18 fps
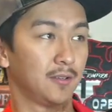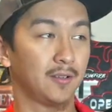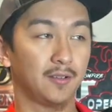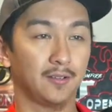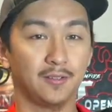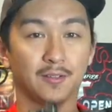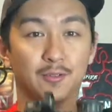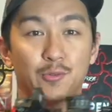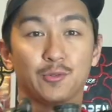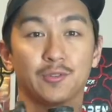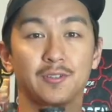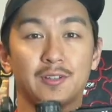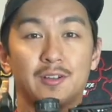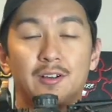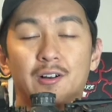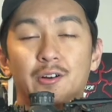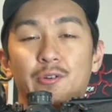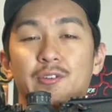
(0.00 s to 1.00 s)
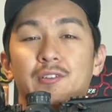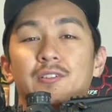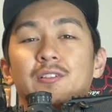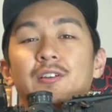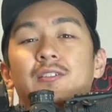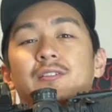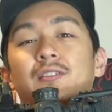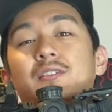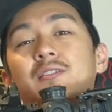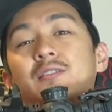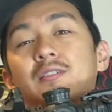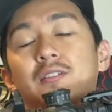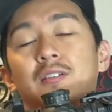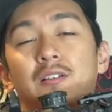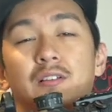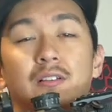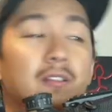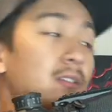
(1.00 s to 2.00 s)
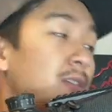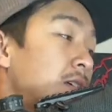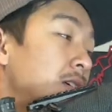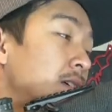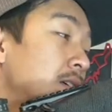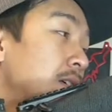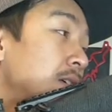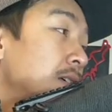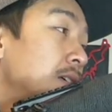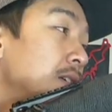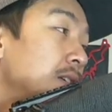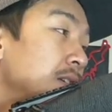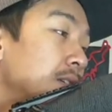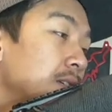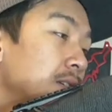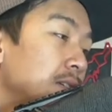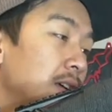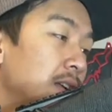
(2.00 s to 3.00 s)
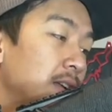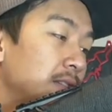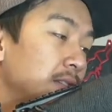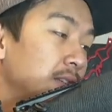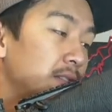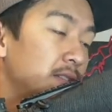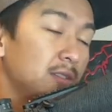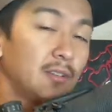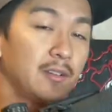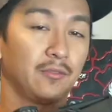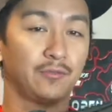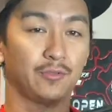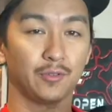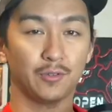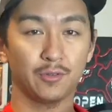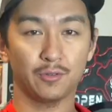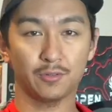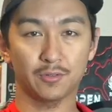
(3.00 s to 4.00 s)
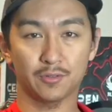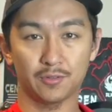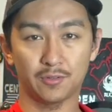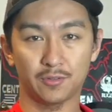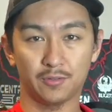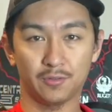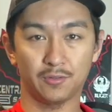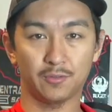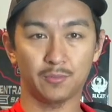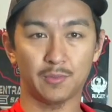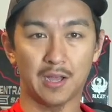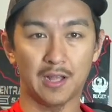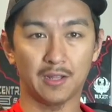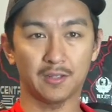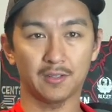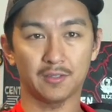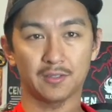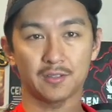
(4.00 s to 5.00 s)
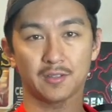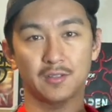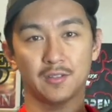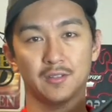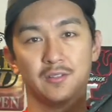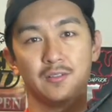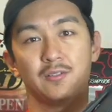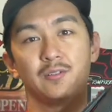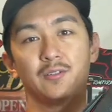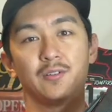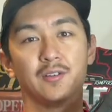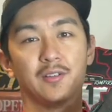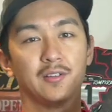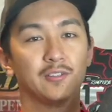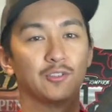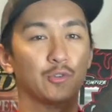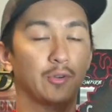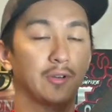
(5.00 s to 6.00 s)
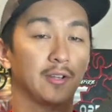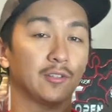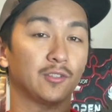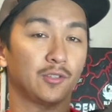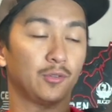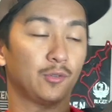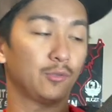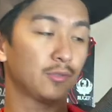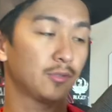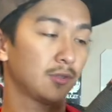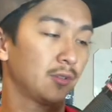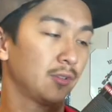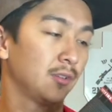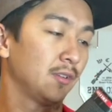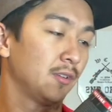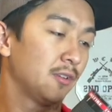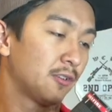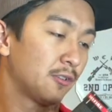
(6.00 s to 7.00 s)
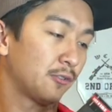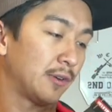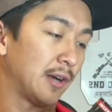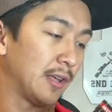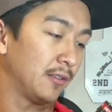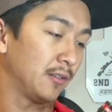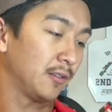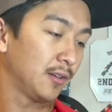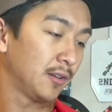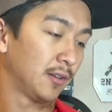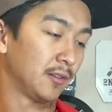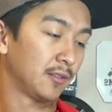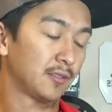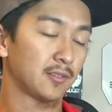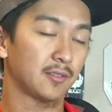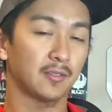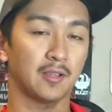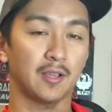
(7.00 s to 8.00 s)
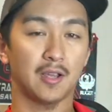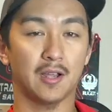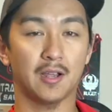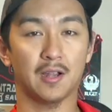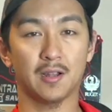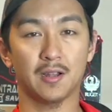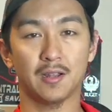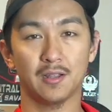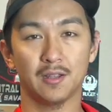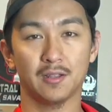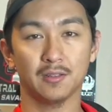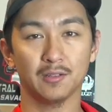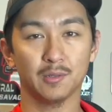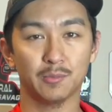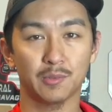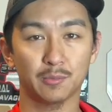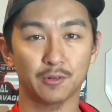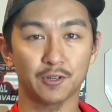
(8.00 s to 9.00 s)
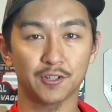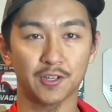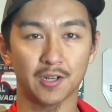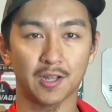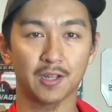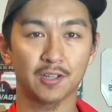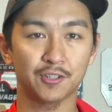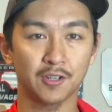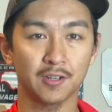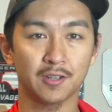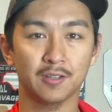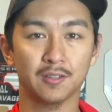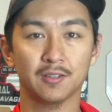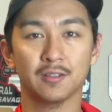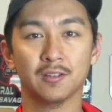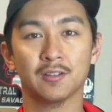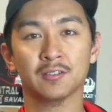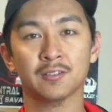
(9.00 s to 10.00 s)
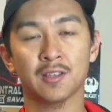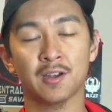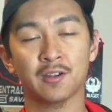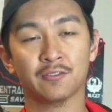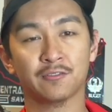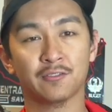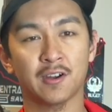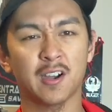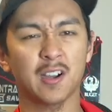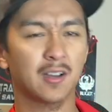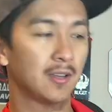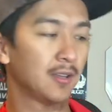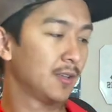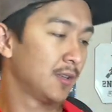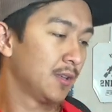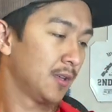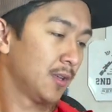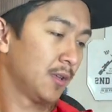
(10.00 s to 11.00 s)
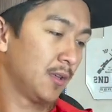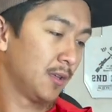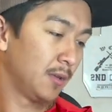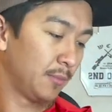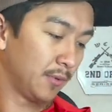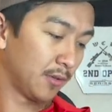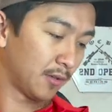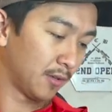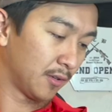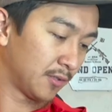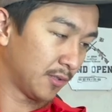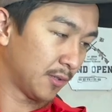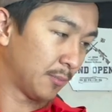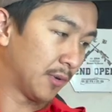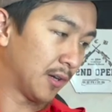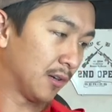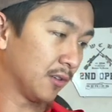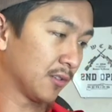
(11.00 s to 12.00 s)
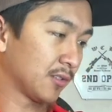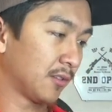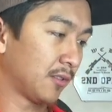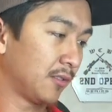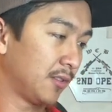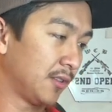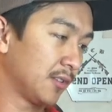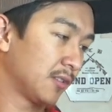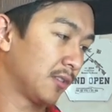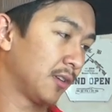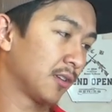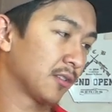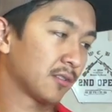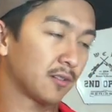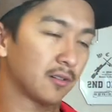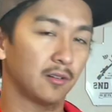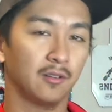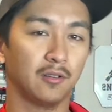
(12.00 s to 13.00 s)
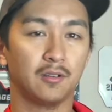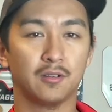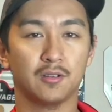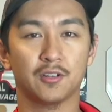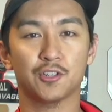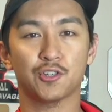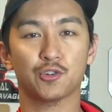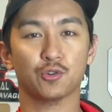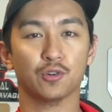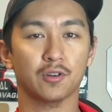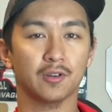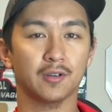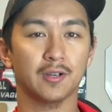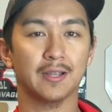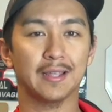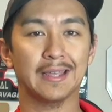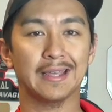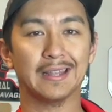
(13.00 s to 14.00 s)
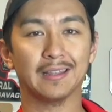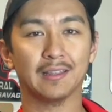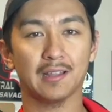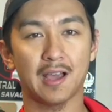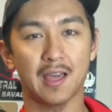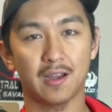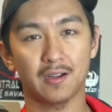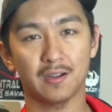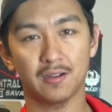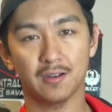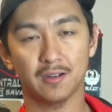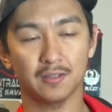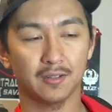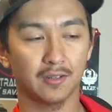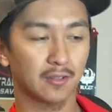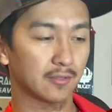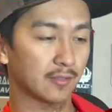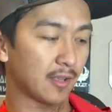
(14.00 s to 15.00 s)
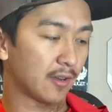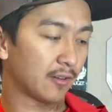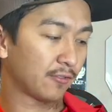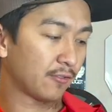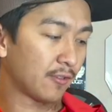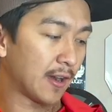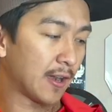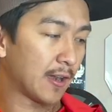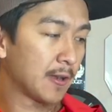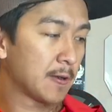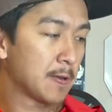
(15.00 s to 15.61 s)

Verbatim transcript: This was not always like this. Getting these uh, Vudoos to balance, or these 22s, rather it's uh, a little bit more challenging than a centerfire because the barrels on these things are shorter and lighter than the centerfire.